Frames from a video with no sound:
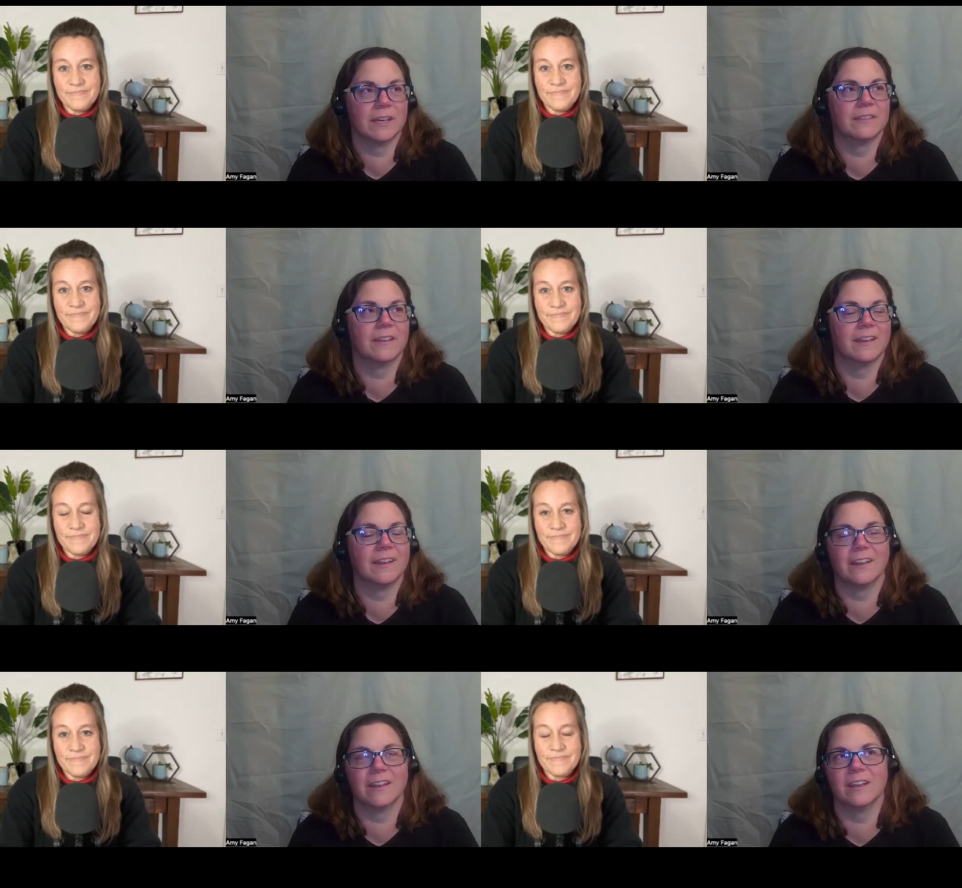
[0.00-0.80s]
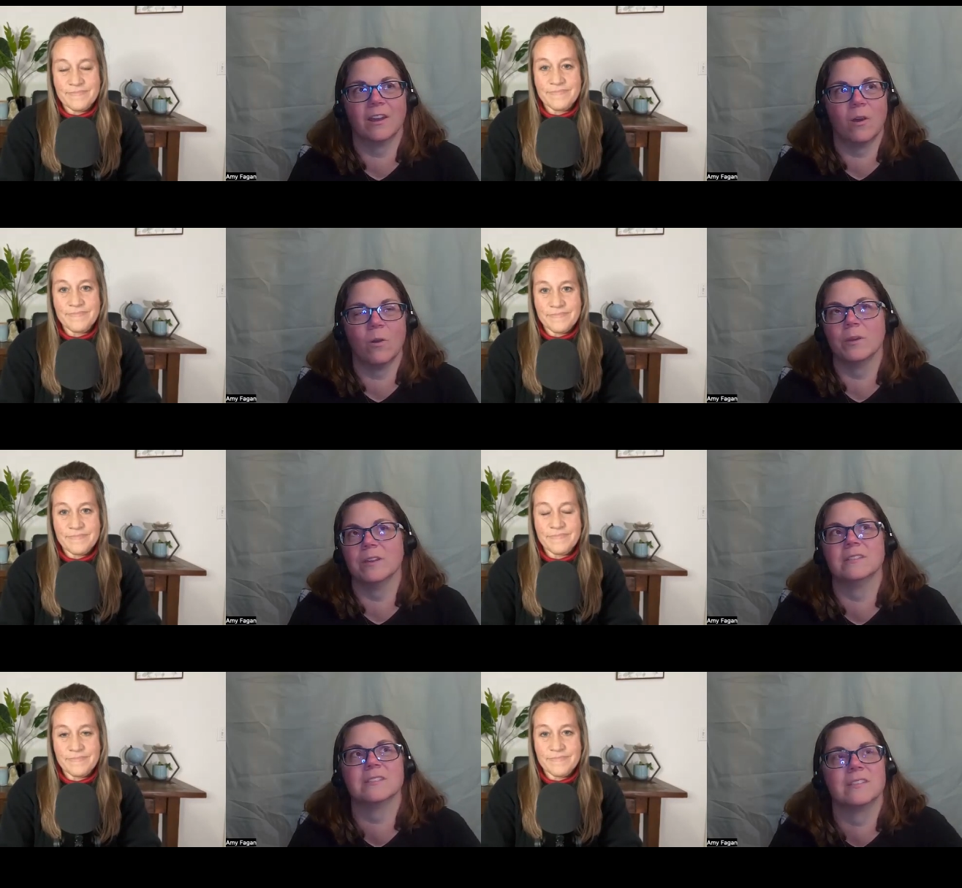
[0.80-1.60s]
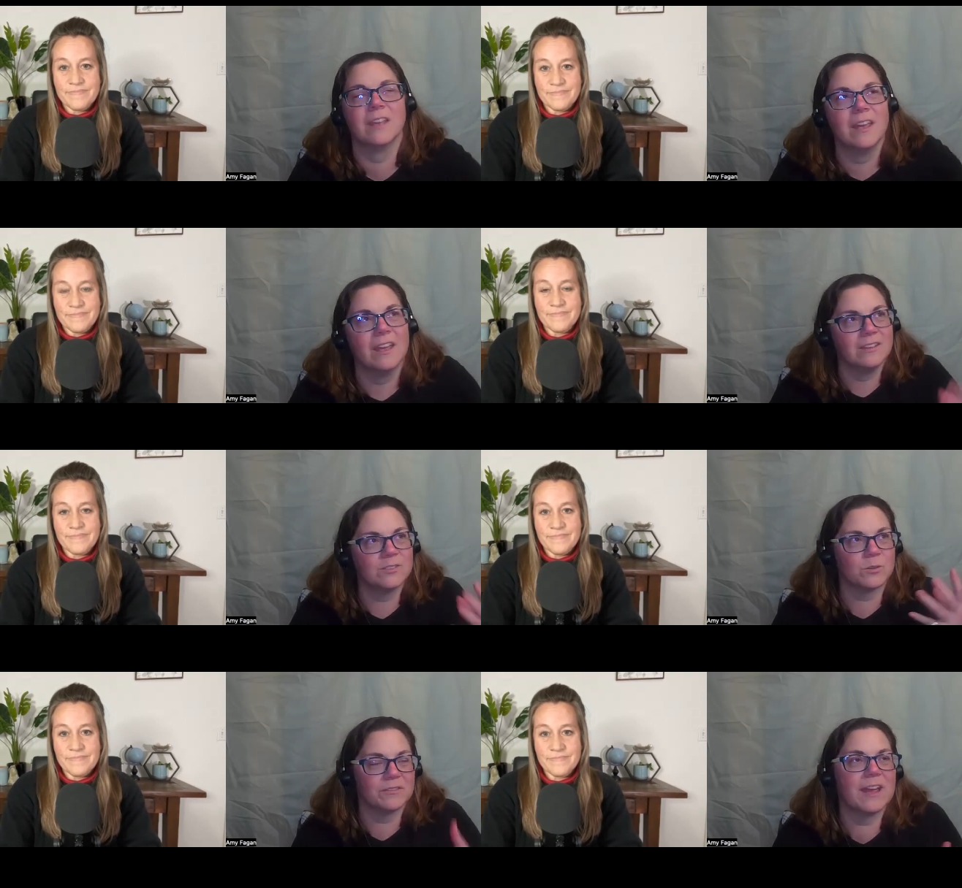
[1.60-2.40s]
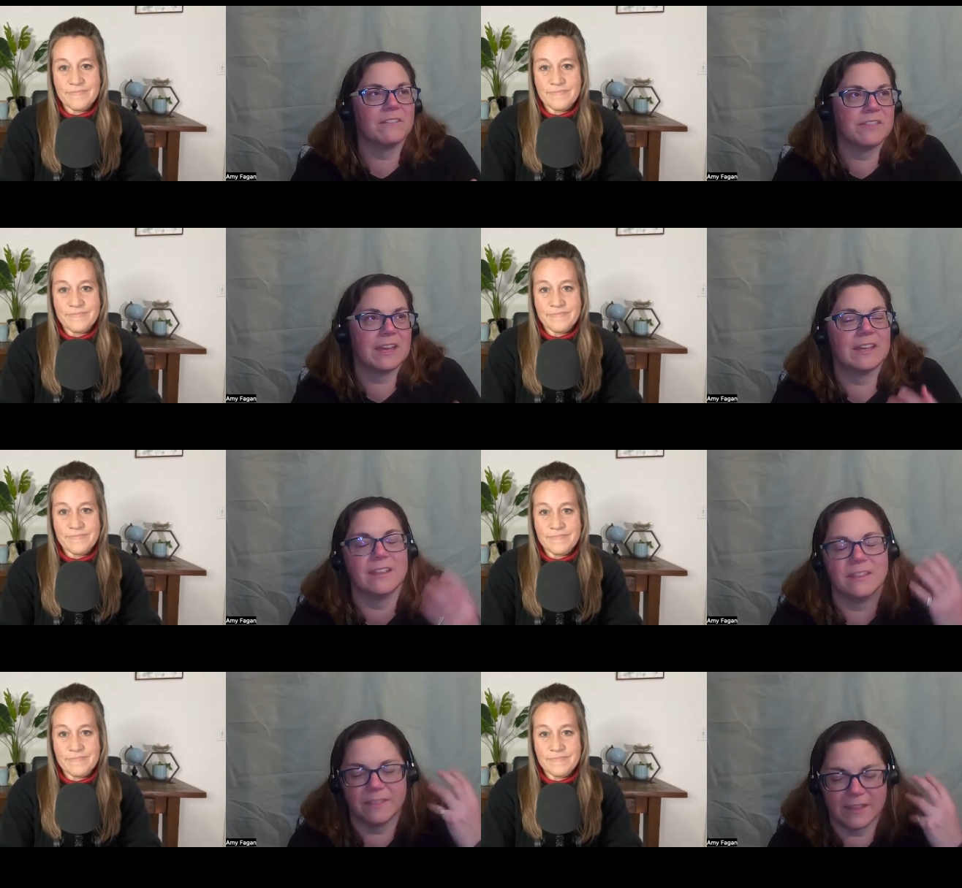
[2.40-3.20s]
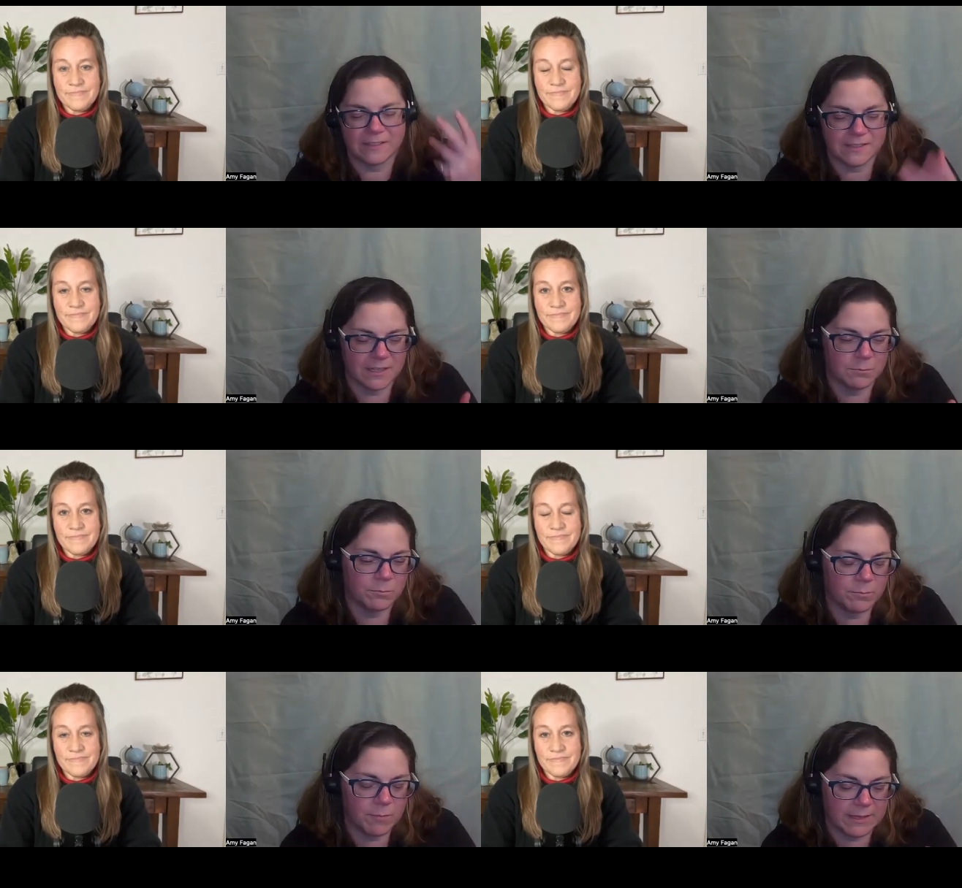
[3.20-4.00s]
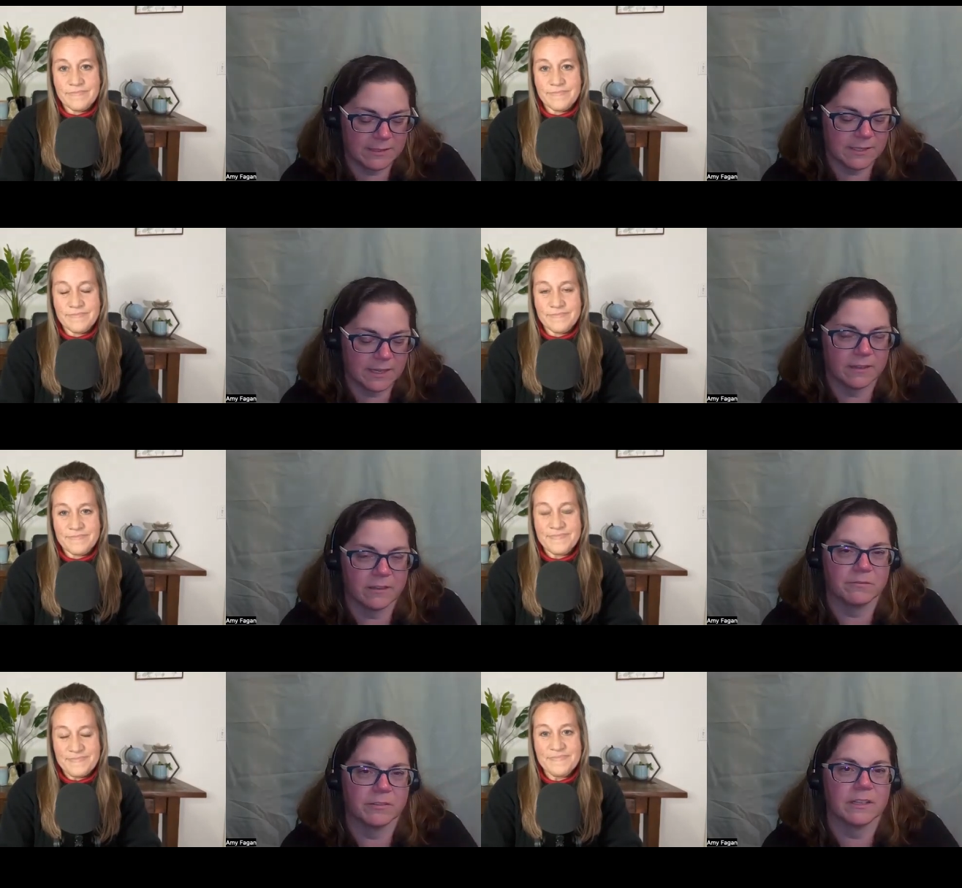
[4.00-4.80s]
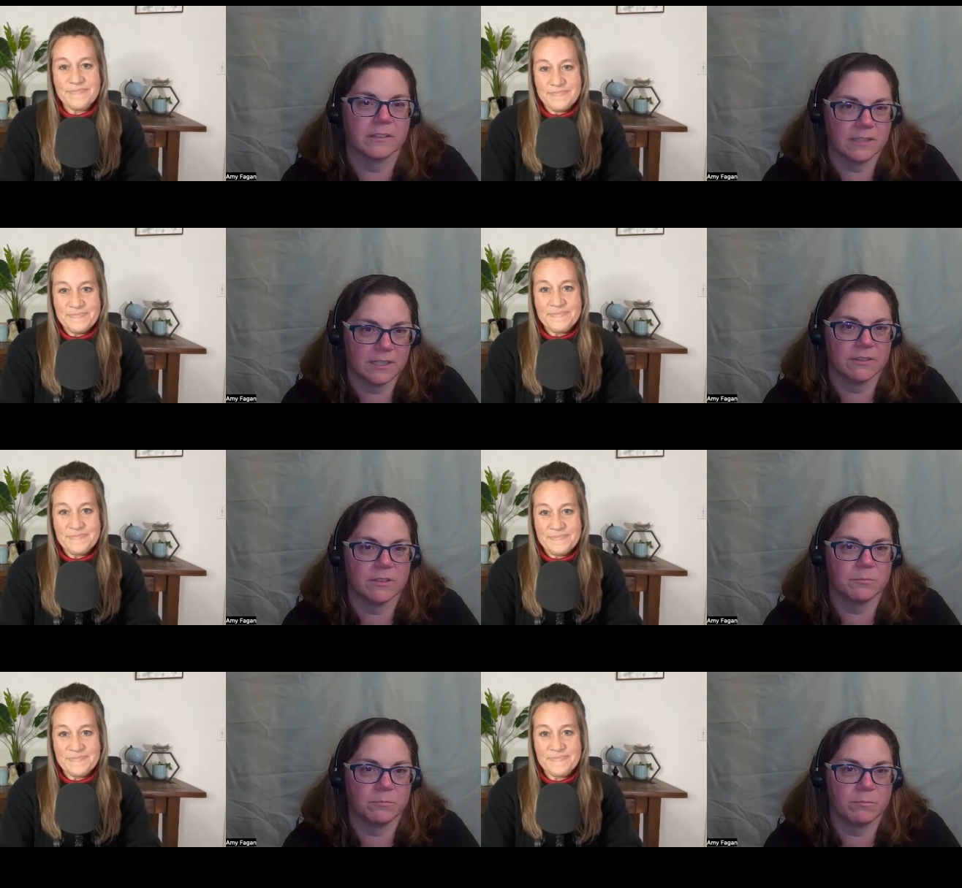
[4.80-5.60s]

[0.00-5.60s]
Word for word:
Speaker 1: get that. And I always sort of have that that same mindset of like leave it